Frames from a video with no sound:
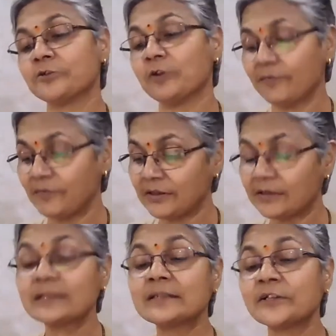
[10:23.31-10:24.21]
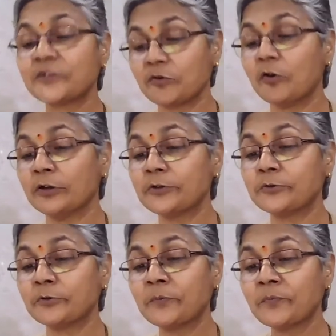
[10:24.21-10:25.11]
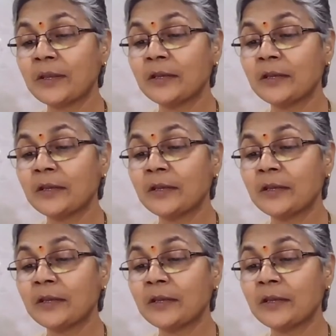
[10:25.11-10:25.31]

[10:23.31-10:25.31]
of the research also.